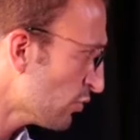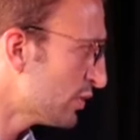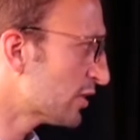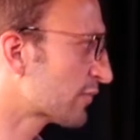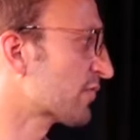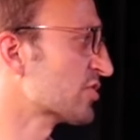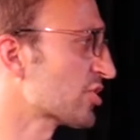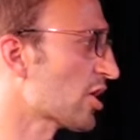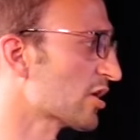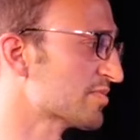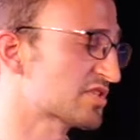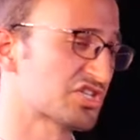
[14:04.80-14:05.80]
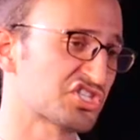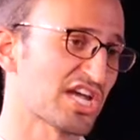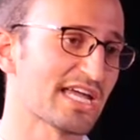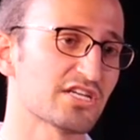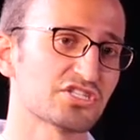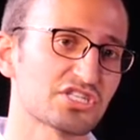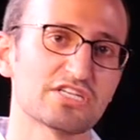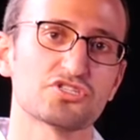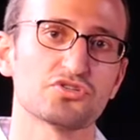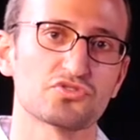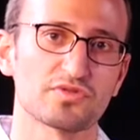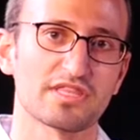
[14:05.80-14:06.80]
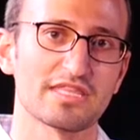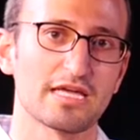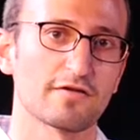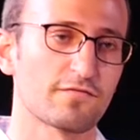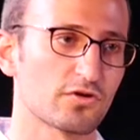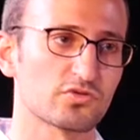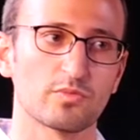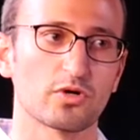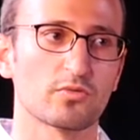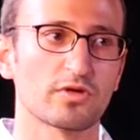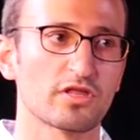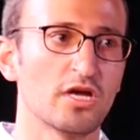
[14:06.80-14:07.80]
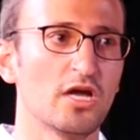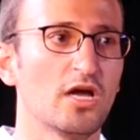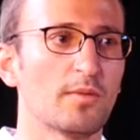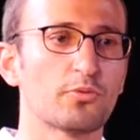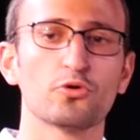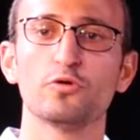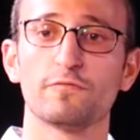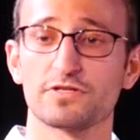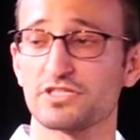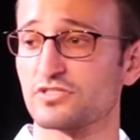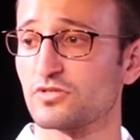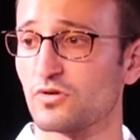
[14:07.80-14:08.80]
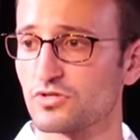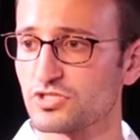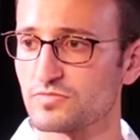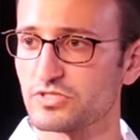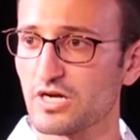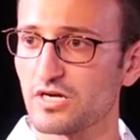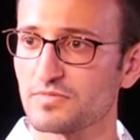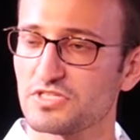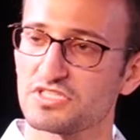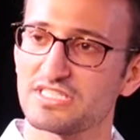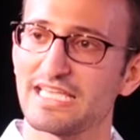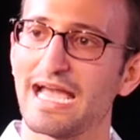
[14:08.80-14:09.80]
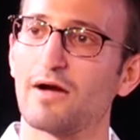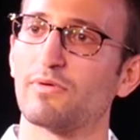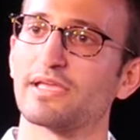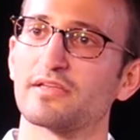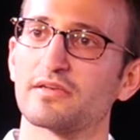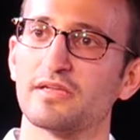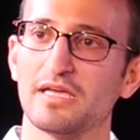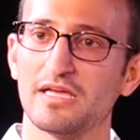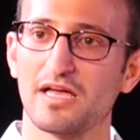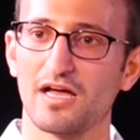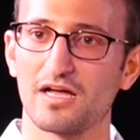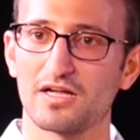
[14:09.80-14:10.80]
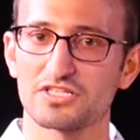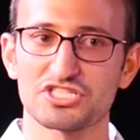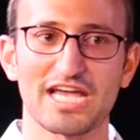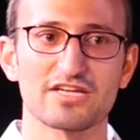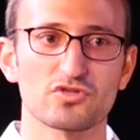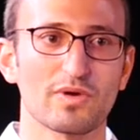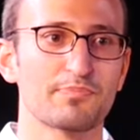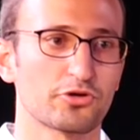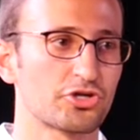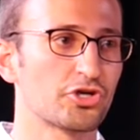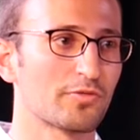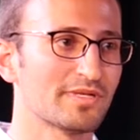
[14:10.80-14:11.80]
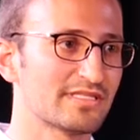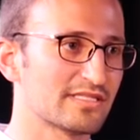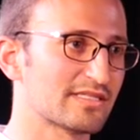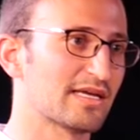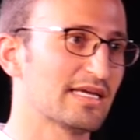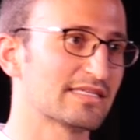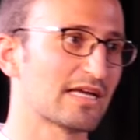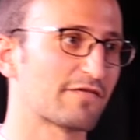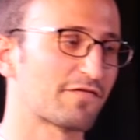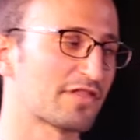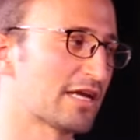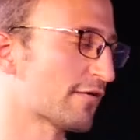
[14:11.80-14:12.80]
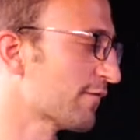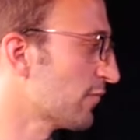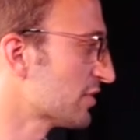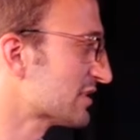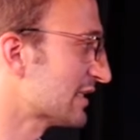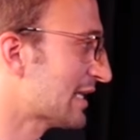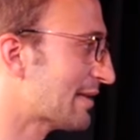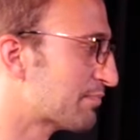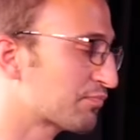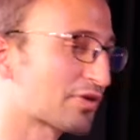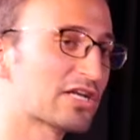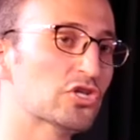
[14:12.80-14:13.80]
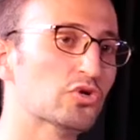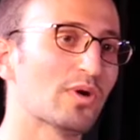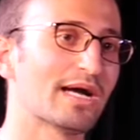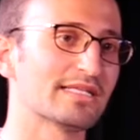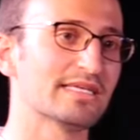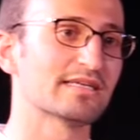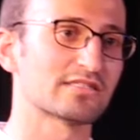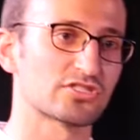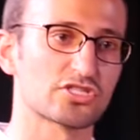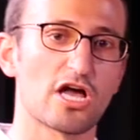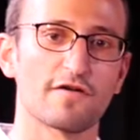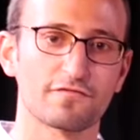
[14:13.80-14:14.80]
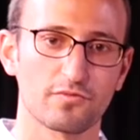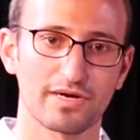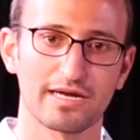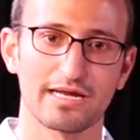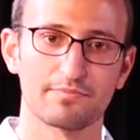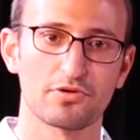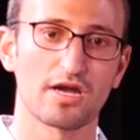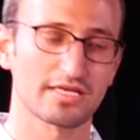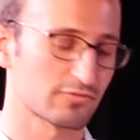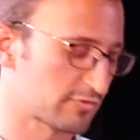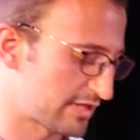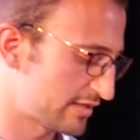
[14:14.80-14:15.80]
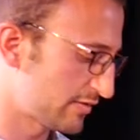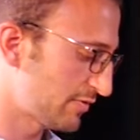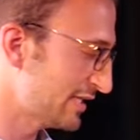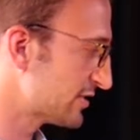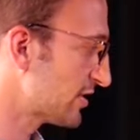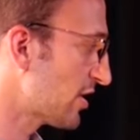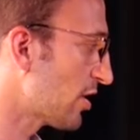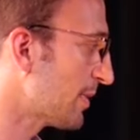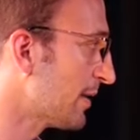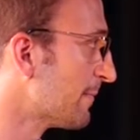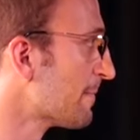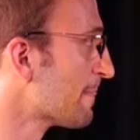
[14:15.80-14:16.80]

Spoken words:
We look for startups to change issues within the Air Force. We work with Prove, which is an awesome startup, to see how we can change the way procurement is done for the Air Force and bring new ideas and software and products into the Army.